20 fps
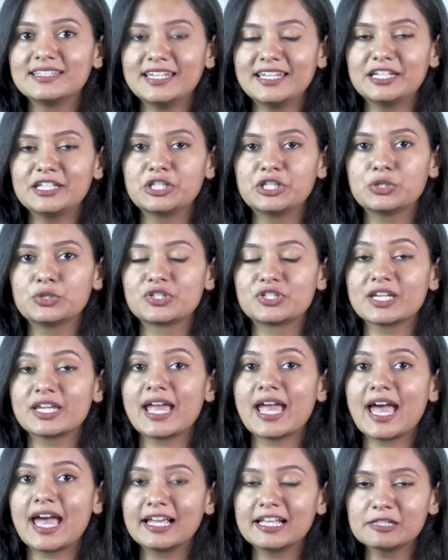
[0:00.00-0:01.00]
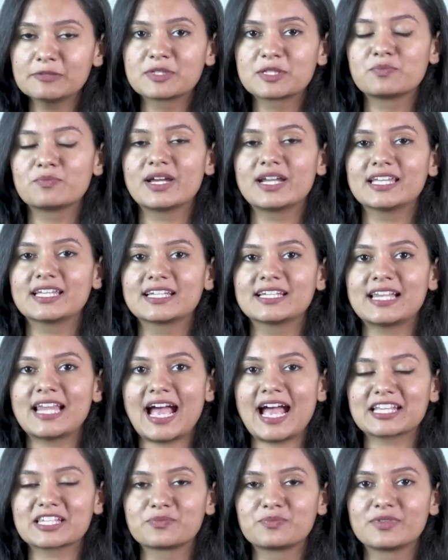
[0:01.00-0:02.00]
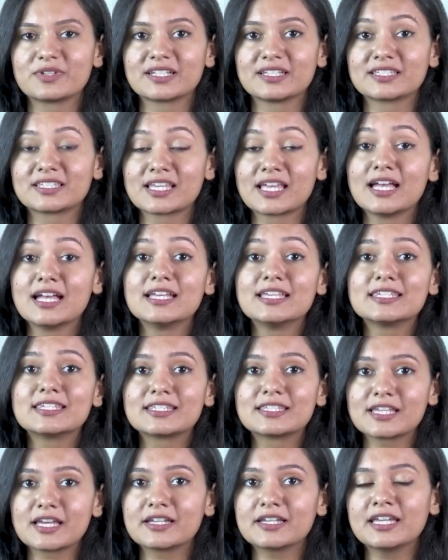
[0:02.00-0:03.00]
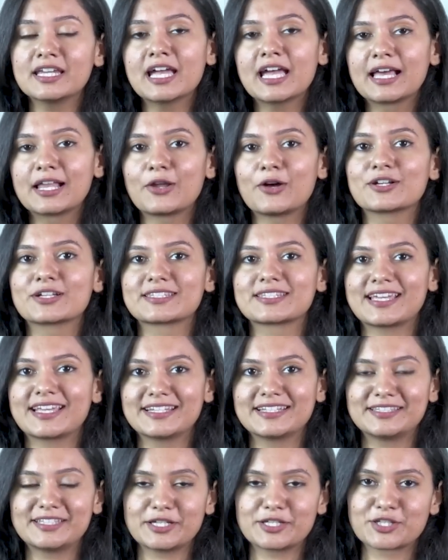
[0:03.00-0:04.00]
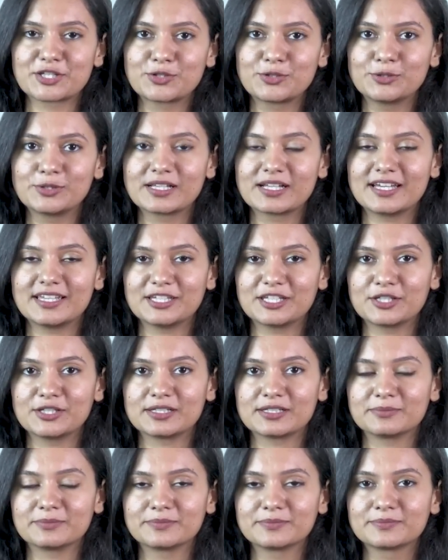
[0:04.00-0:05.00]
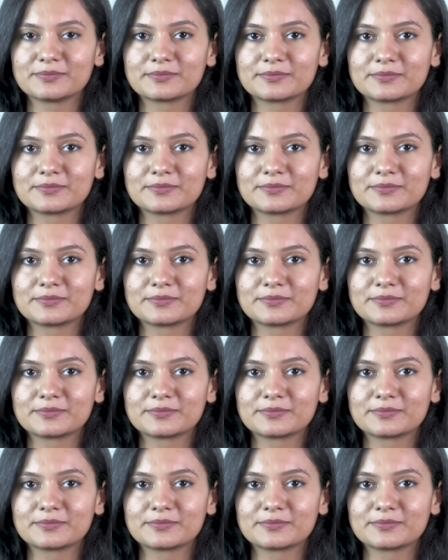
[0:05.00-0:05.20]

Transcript: NEET UG helps medical aspirants study alongside their school curriculum.